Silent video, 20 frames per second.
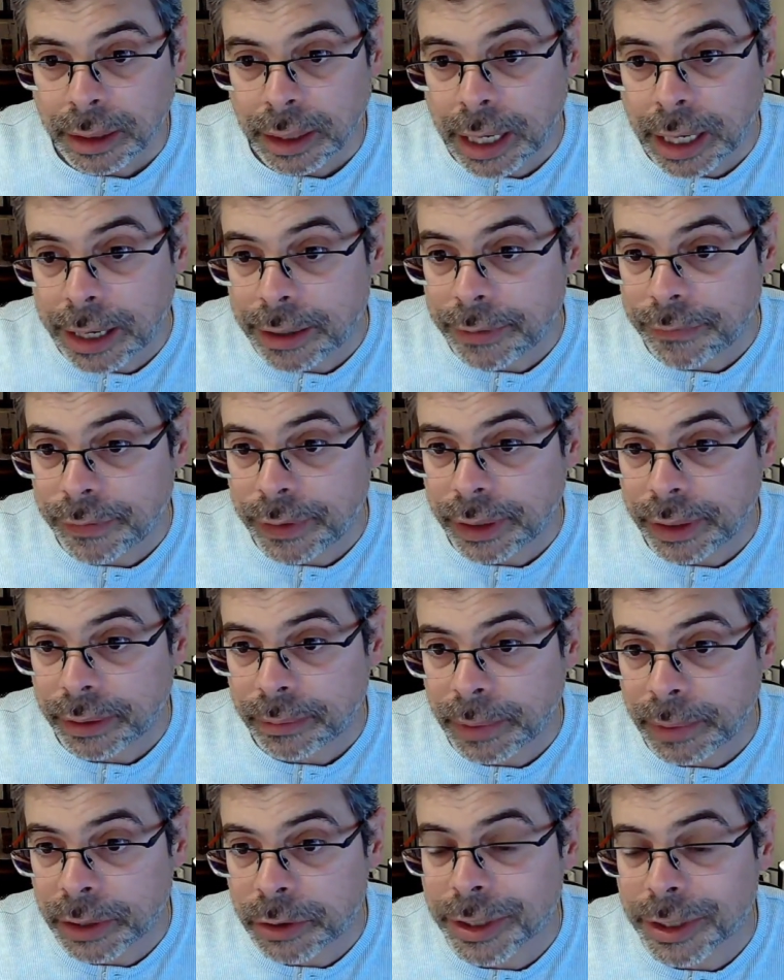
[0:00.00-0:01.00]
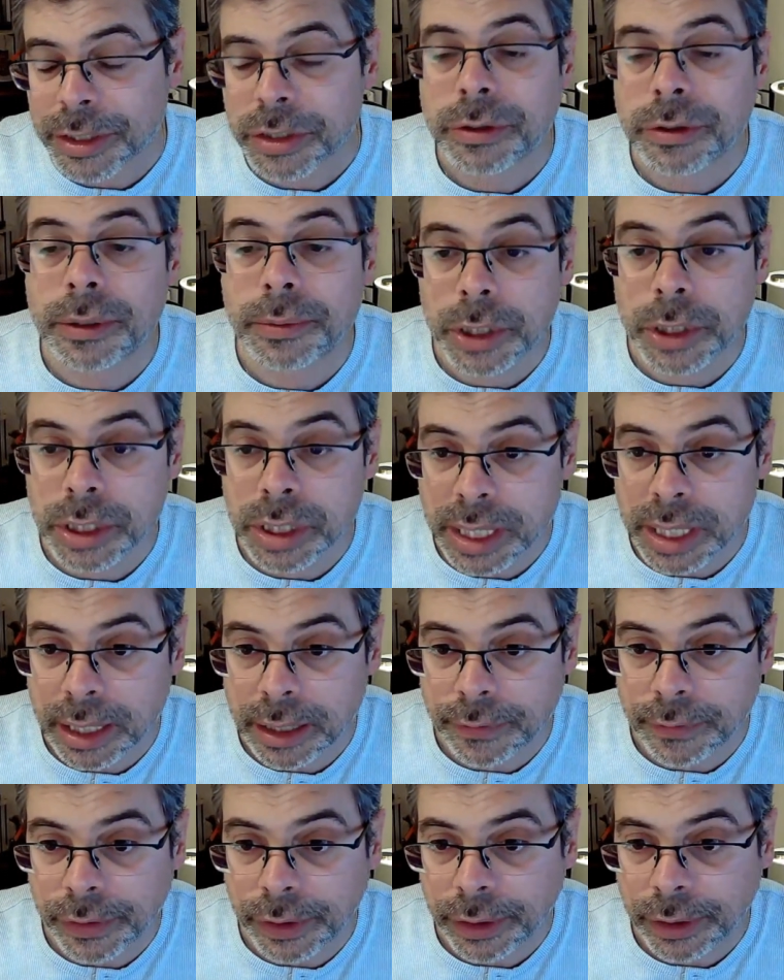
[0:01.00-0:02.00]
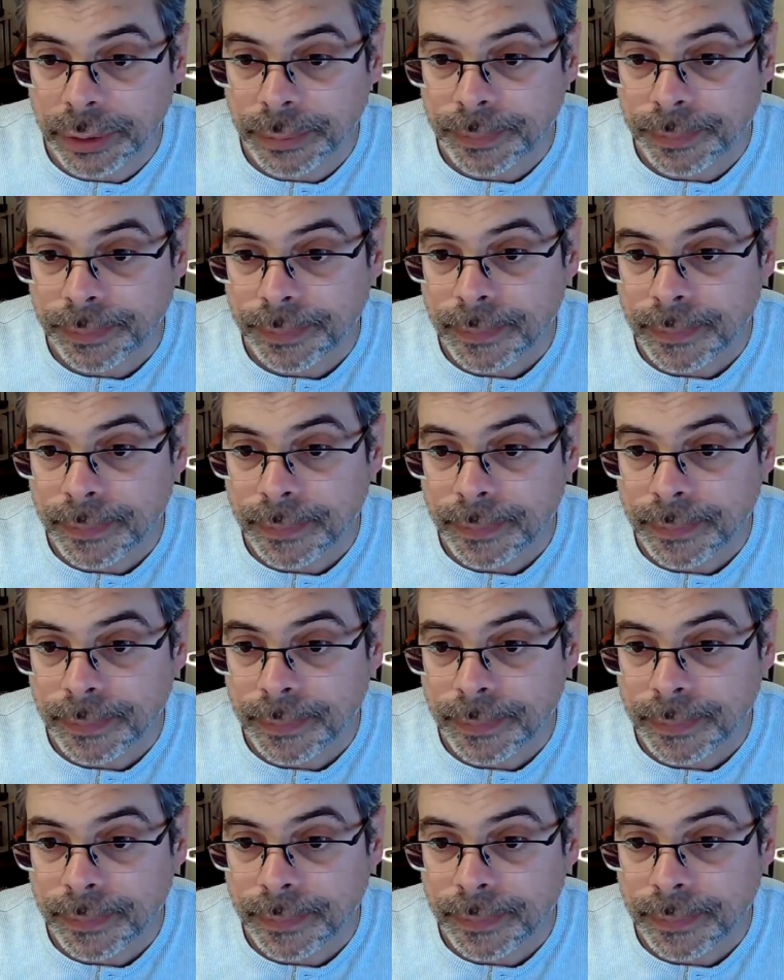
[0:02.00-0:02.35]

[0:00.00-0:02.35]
out of there, my transcriptions out of there.